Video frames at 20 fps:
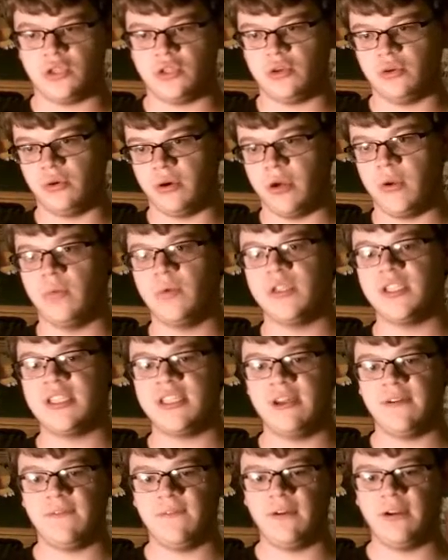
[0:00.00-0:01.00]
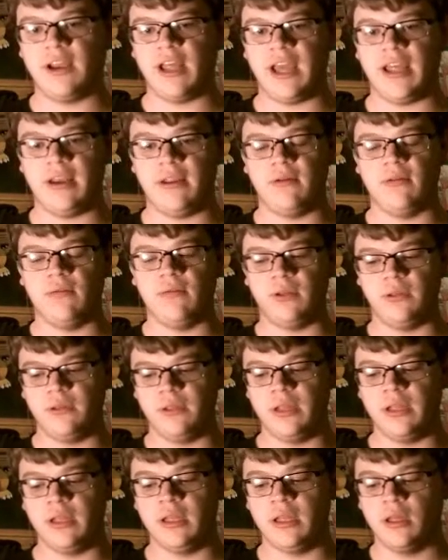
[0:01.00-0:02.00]
story was different, and it
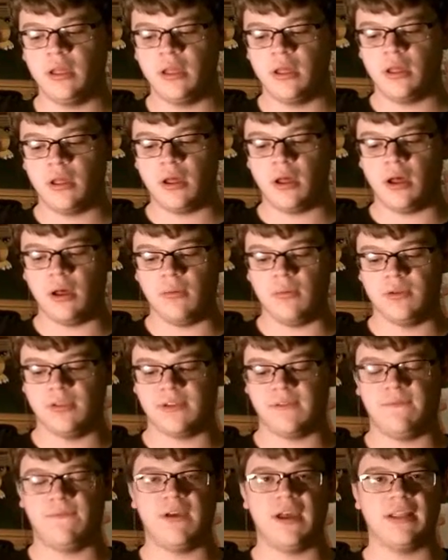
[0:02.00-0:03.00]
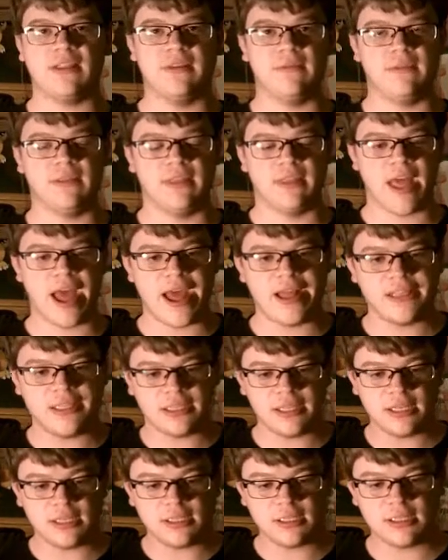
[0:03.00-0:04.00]
really was effective in that
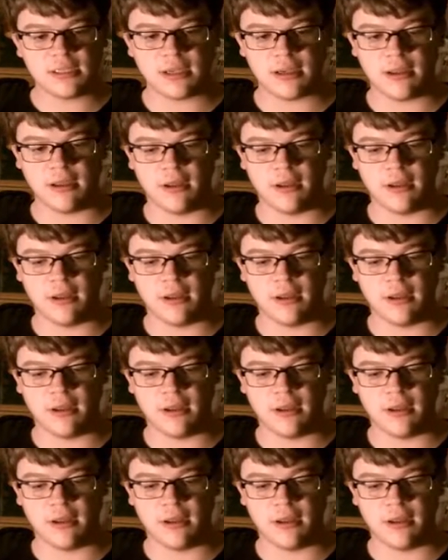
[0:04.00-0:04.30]
sense.